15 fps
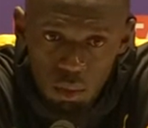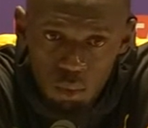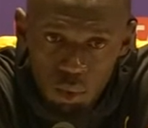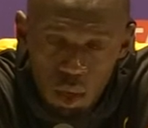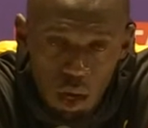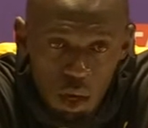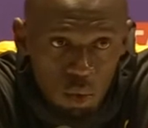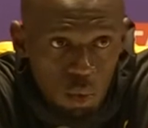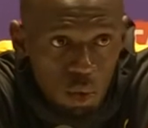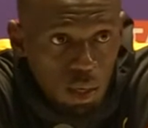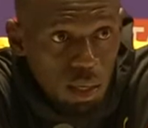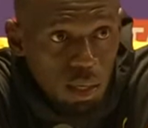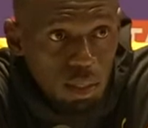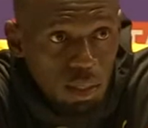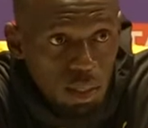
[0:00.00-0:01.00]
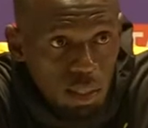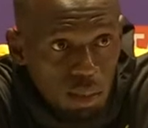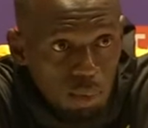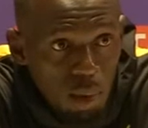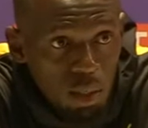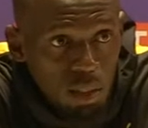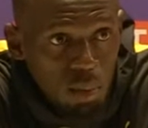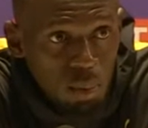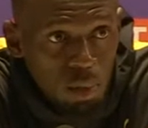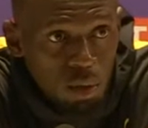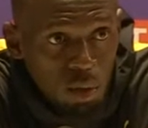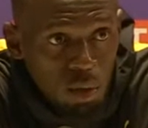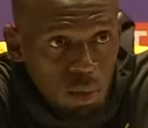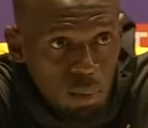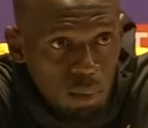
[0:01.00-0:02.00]
with hard work, anything is possible, you
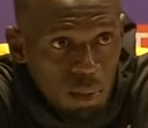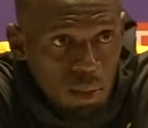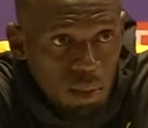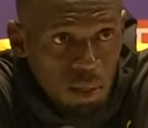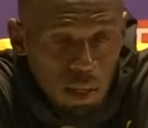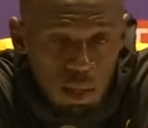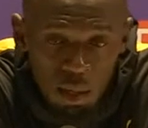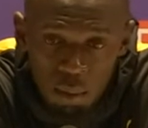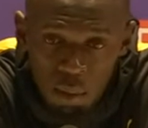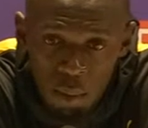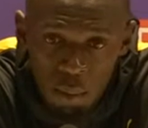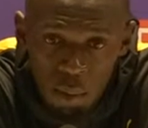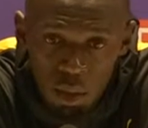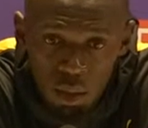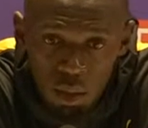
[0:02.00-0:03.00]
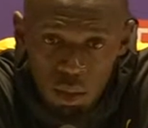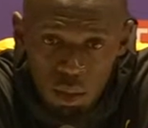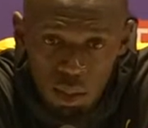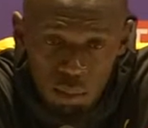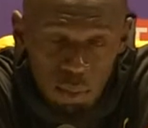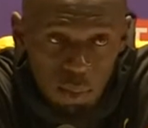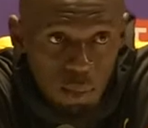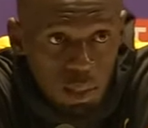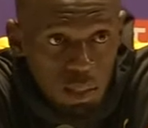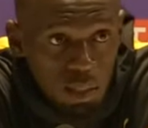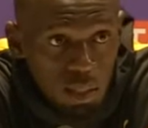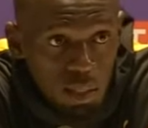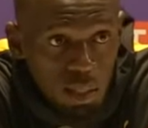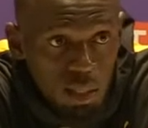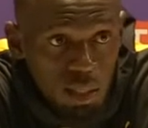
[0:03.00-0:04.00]
know what I mean? My motto
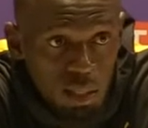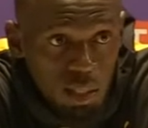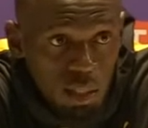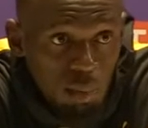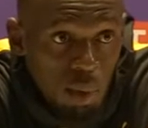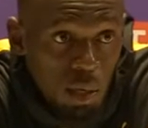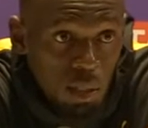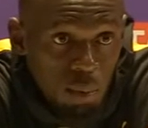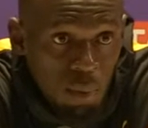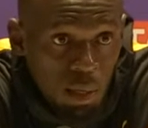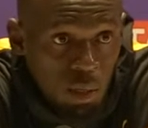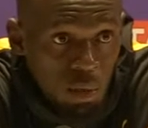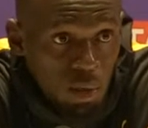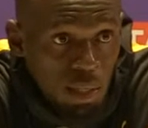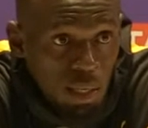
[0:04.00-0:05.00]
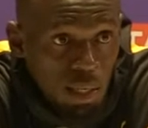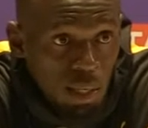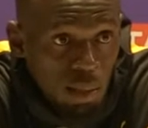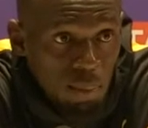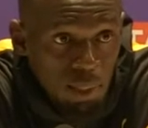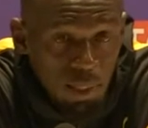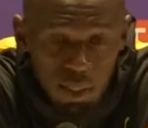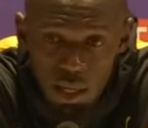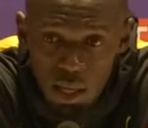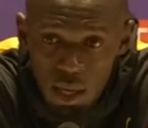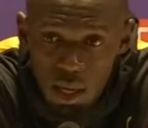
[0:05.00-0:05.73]
says, anything is possible, I don't think limits.